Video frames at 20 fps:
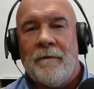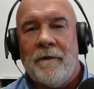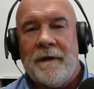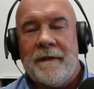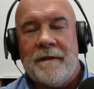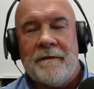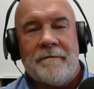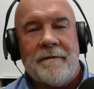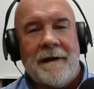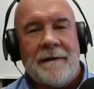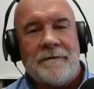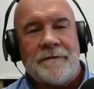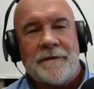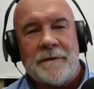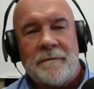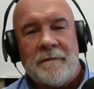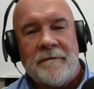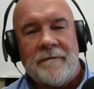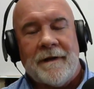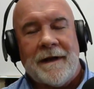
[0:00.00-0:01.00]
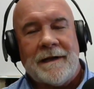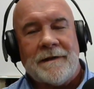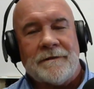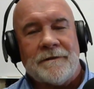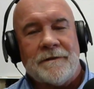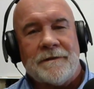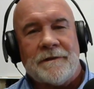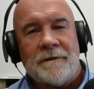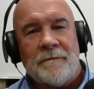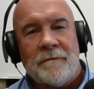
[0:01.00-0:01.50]
with the five
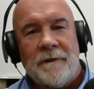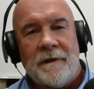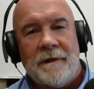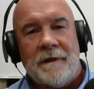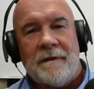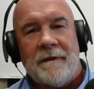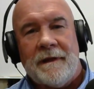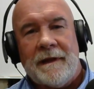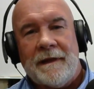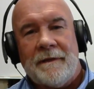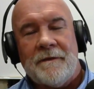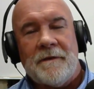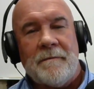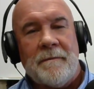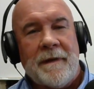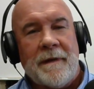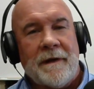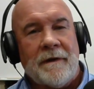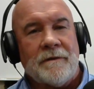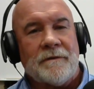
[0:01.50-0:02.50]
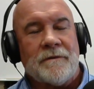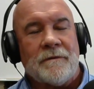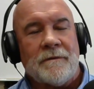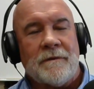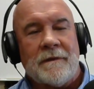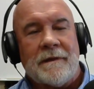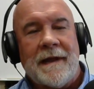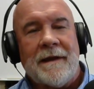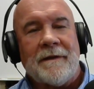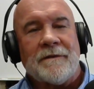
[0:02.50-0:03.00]
supervisors and with either the mayors
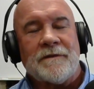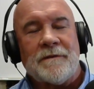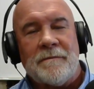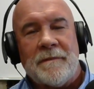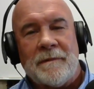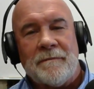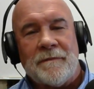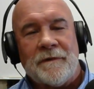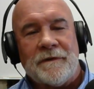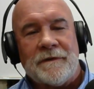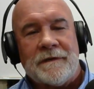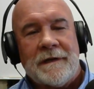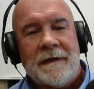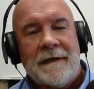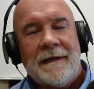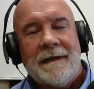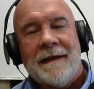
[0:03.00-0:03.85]
or council members